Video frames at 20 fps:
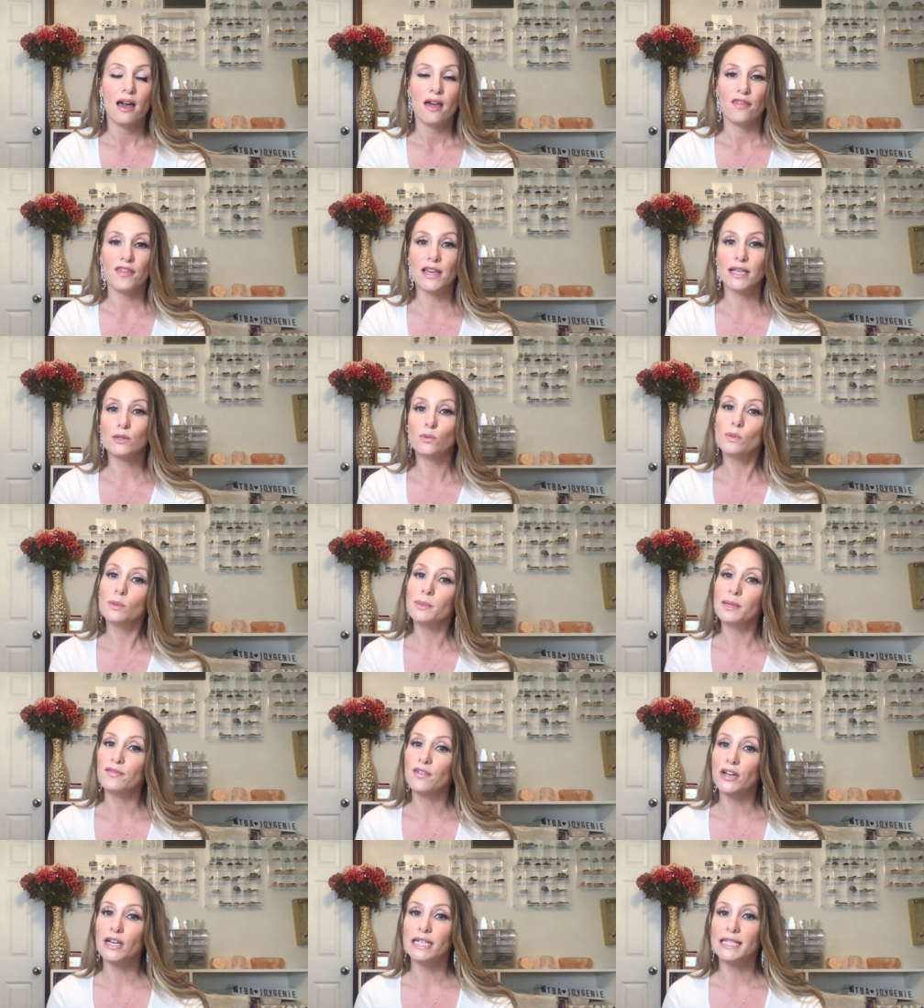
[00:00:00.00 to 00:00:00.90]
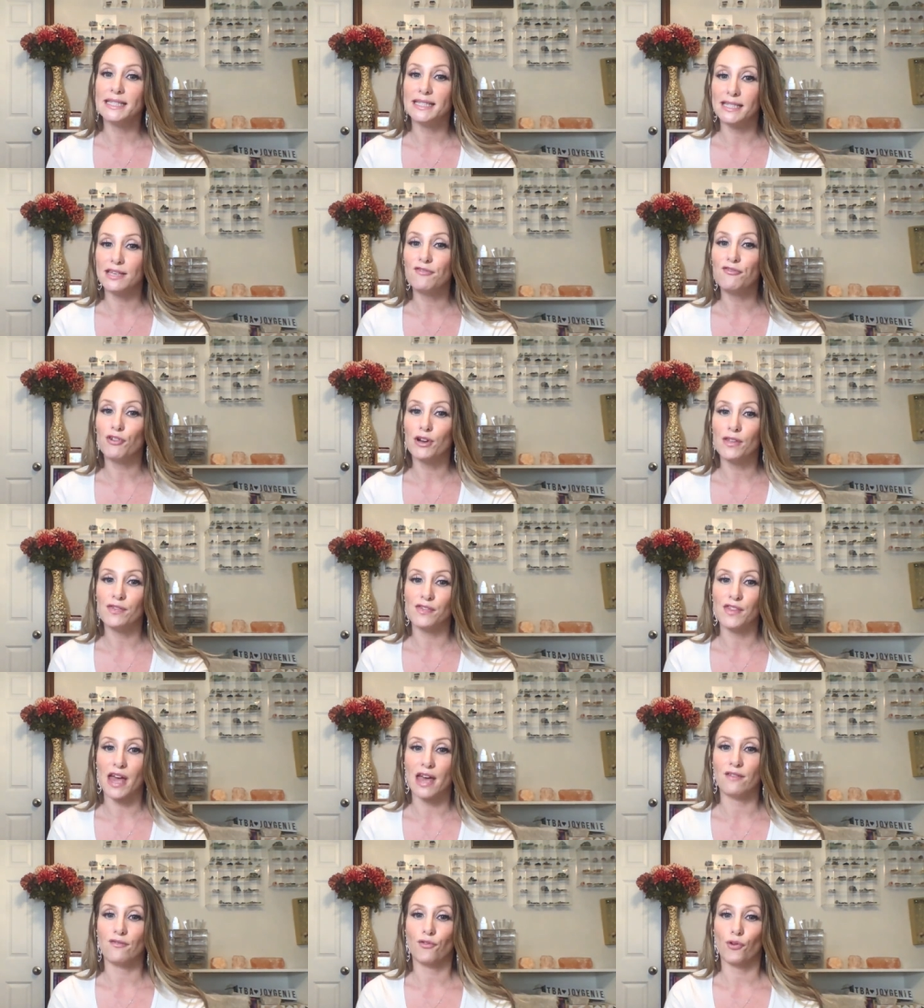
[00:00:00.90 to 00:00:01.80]
Things will be very different
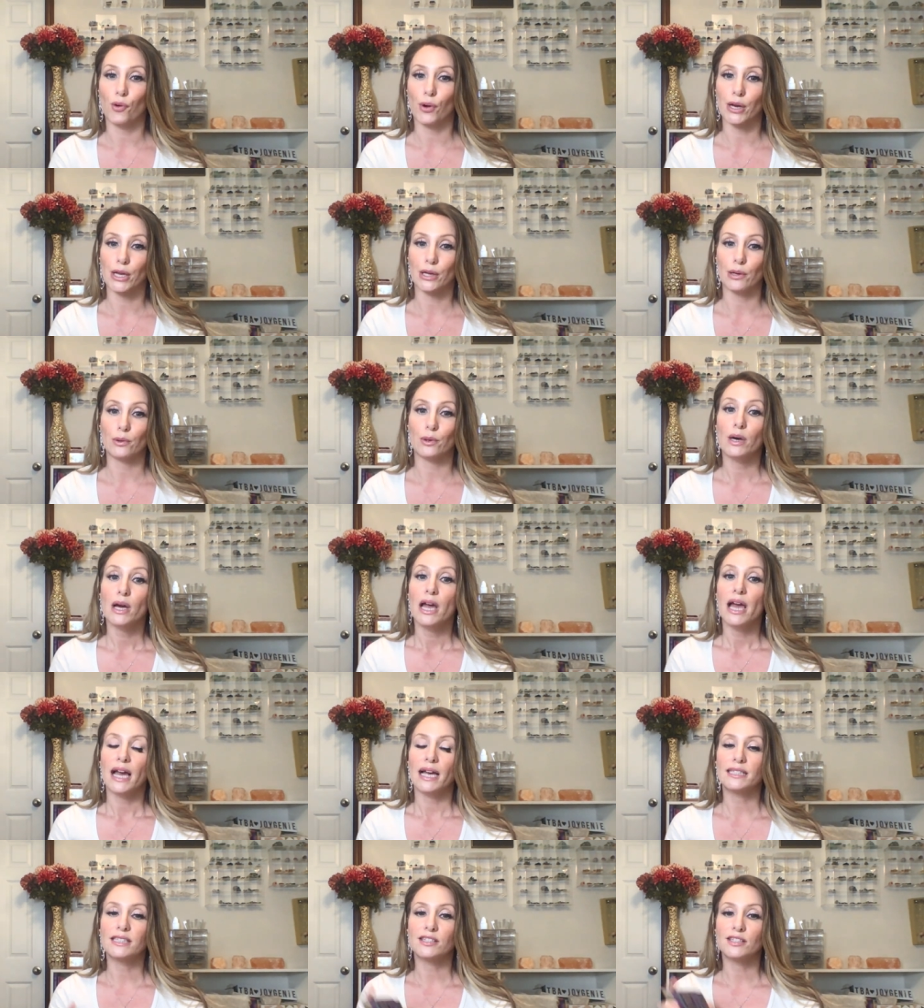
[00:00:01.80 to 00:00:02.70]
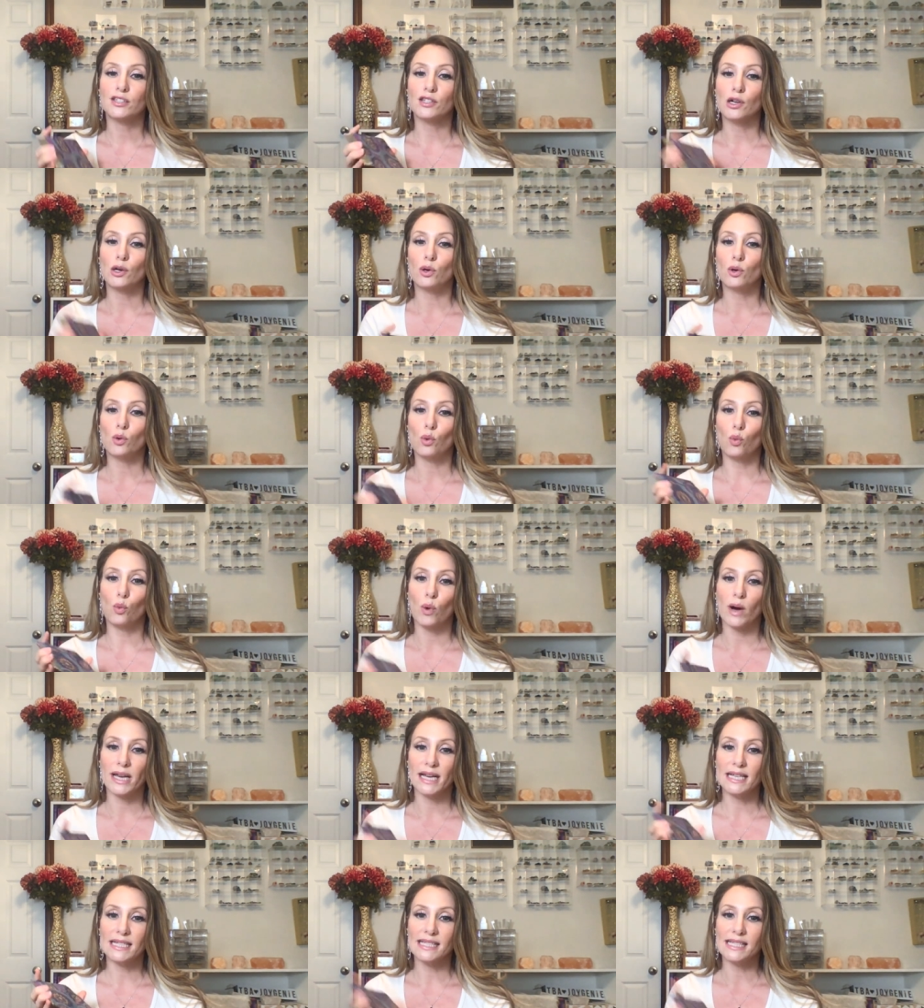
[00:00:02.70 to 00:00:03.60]
then for you. And so,
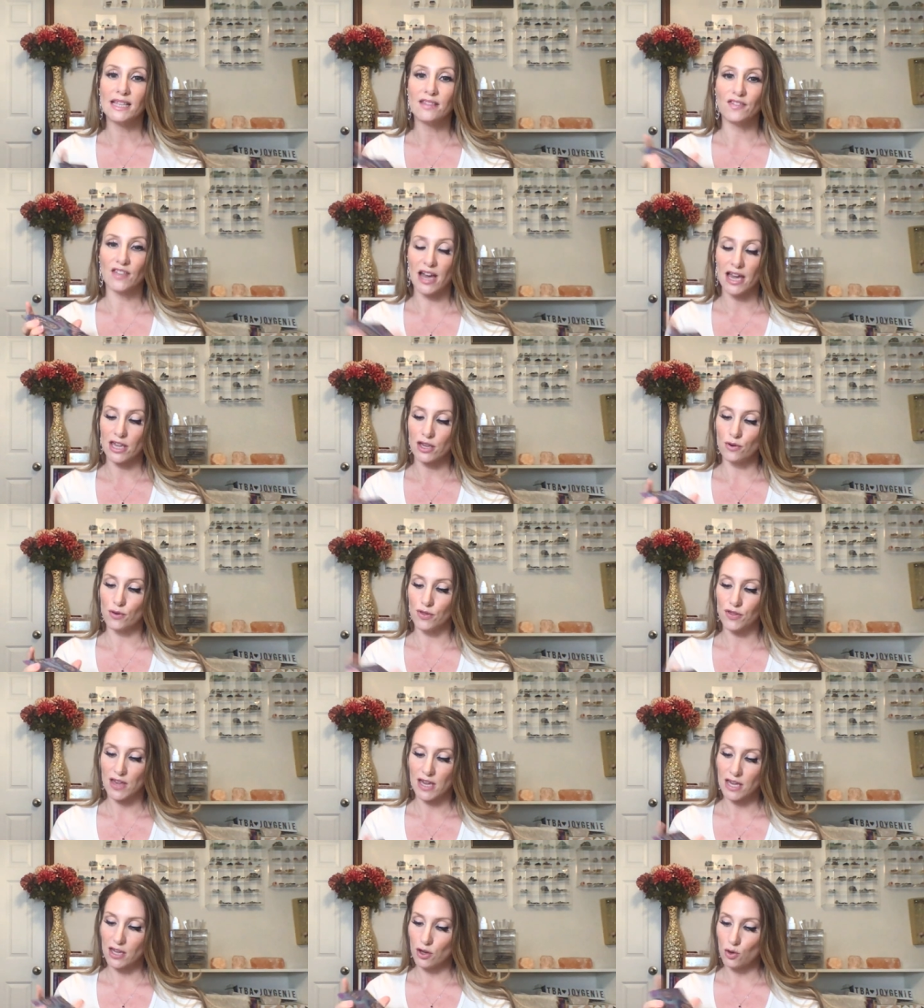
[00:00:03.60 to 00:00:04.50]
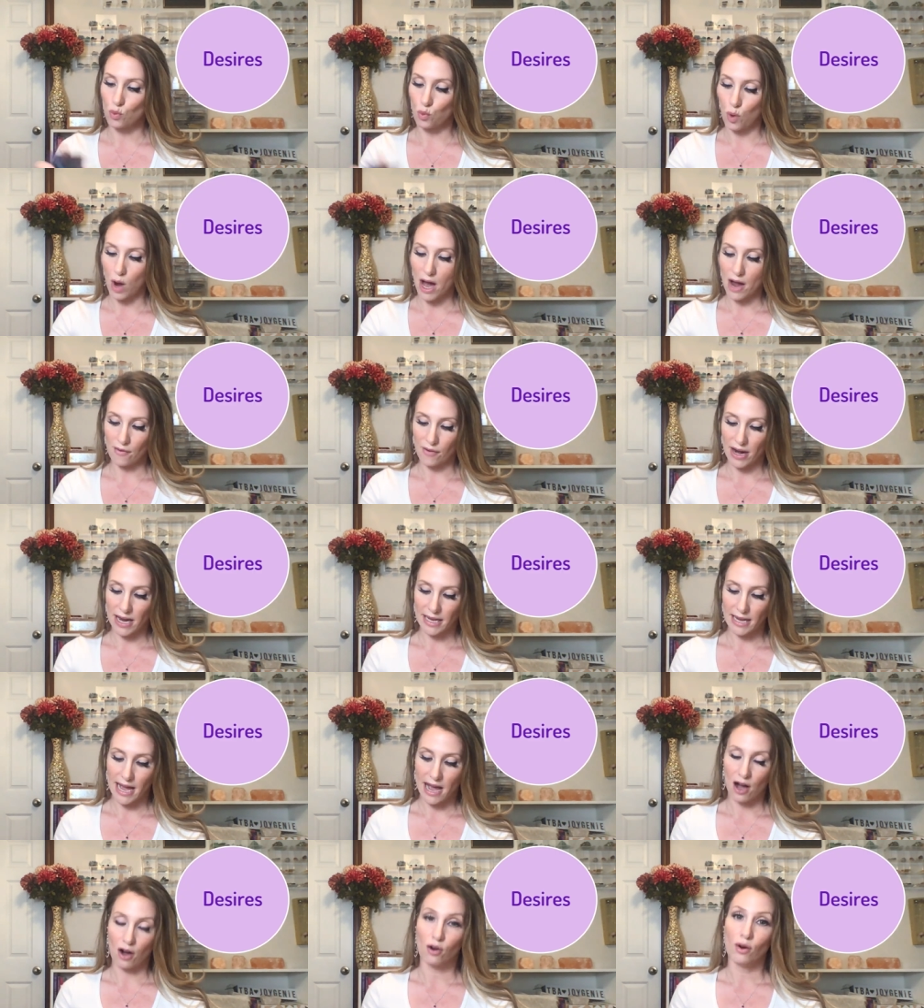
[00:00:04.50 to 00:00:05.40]
what is it that you think you want right
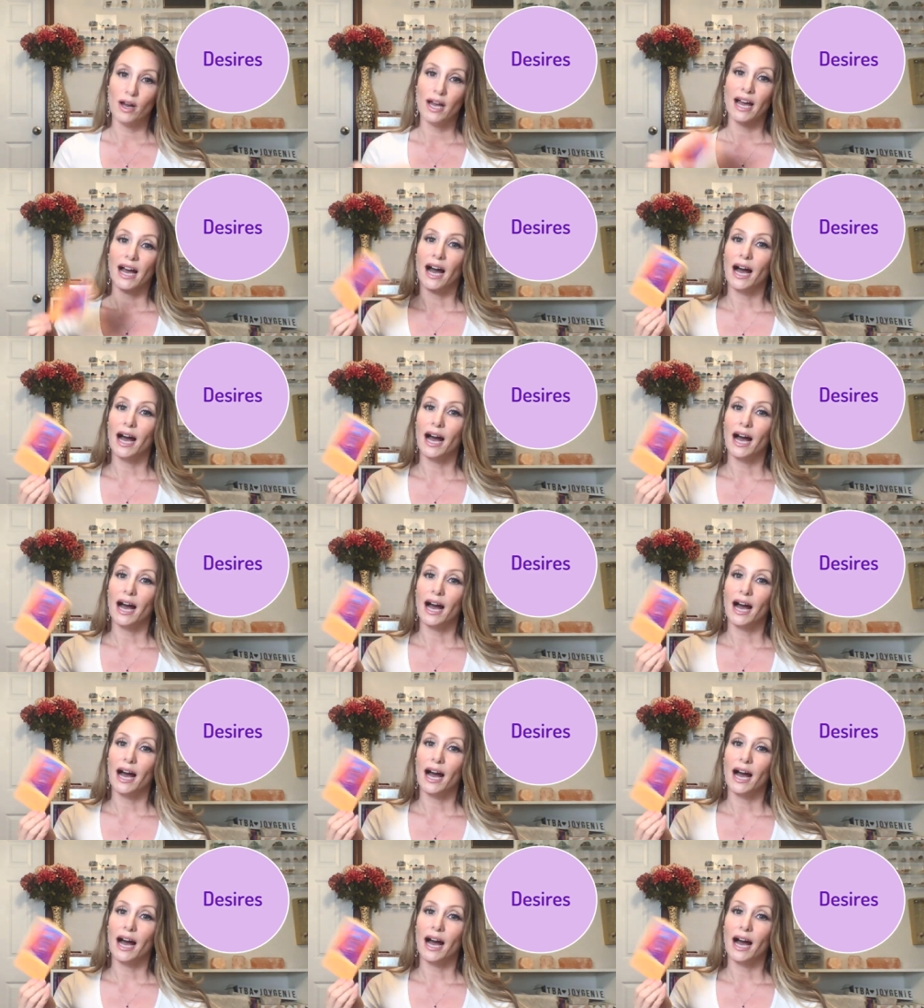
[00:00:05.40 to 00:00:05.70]
now?